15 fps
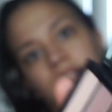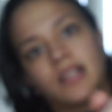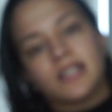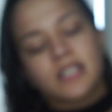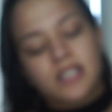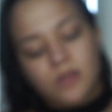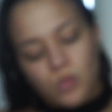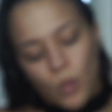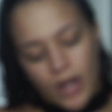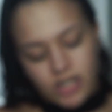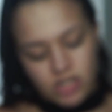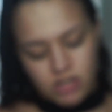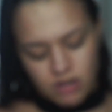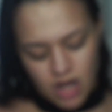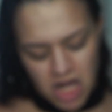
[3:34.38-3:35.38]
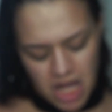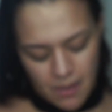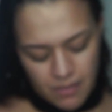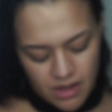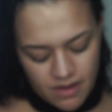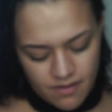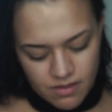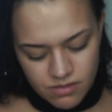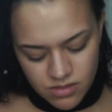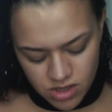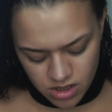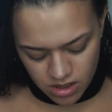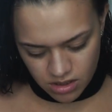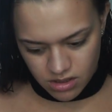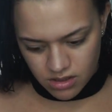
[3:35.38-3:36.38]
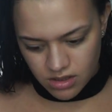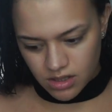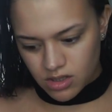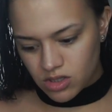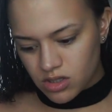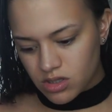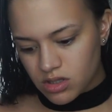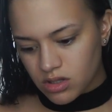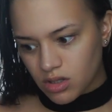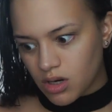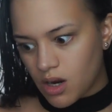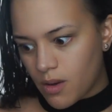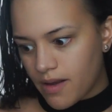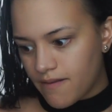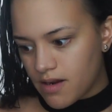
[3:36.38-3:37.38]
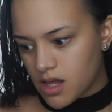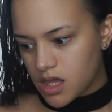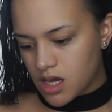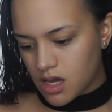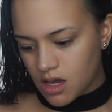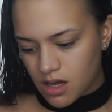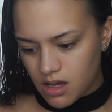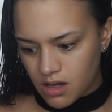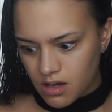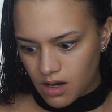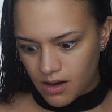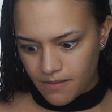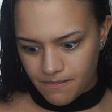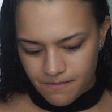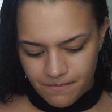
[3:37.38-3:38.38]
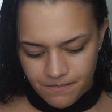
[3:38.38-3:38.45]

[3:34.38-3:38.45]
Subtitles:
Let's swatch a couple of them. Jesus, just throw everything. Okay.